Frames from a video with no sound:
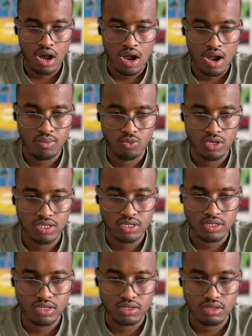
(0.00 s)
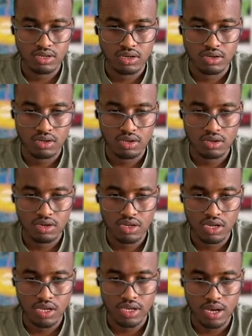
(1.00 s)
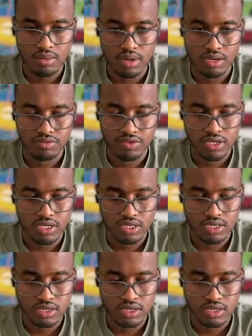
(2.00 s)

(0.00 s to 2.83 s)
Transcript: I'm waiting this thing. Hey, come on, finish.